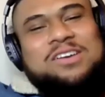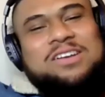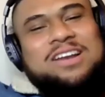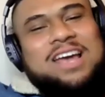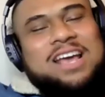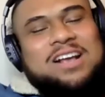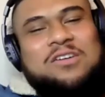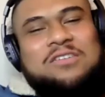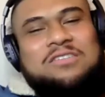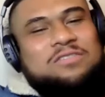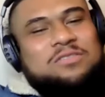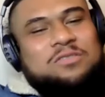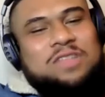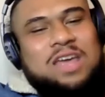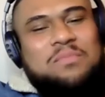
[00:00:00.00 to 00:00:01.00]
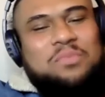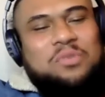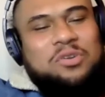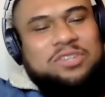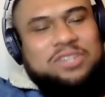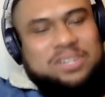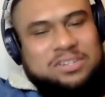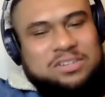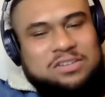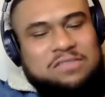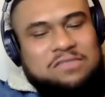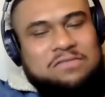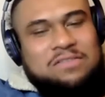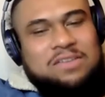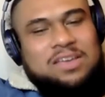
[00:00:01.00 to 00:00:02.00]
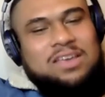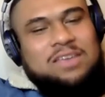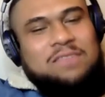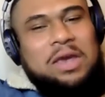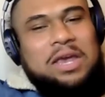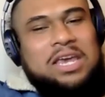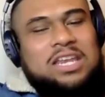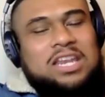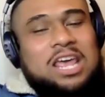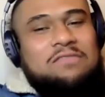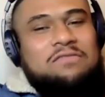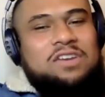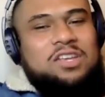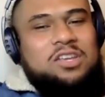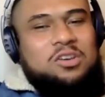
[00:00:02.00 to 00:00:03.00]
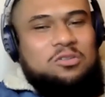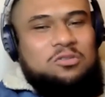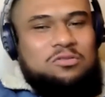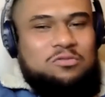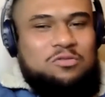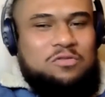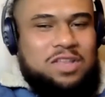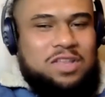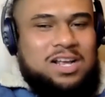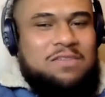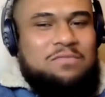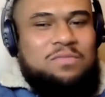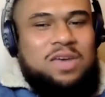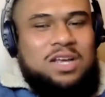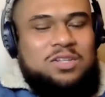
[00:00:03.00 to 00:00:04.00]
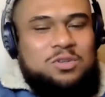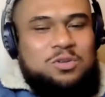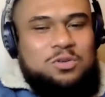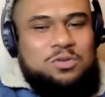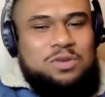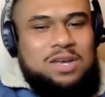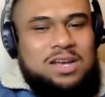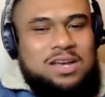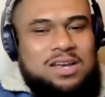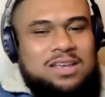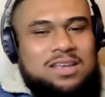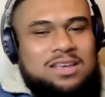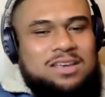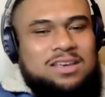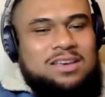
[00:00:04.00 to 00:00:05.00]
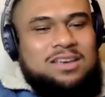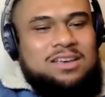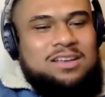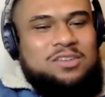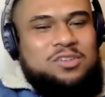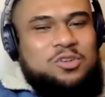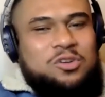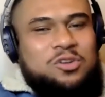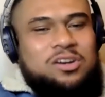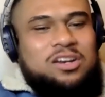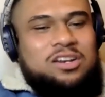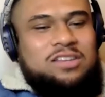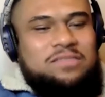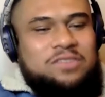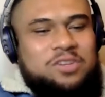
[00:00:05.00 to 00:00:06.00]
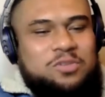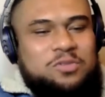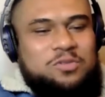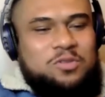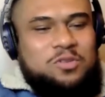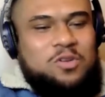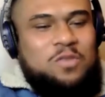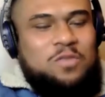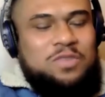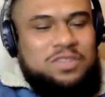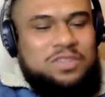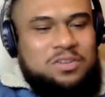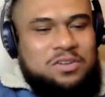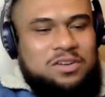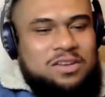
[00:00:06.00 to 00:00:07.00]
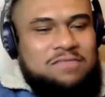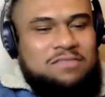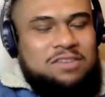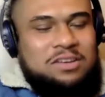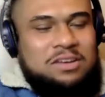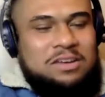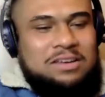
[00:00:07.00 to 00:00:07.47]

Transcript: like going through that process of making that video with the comeback to certain individuals who commented on that video?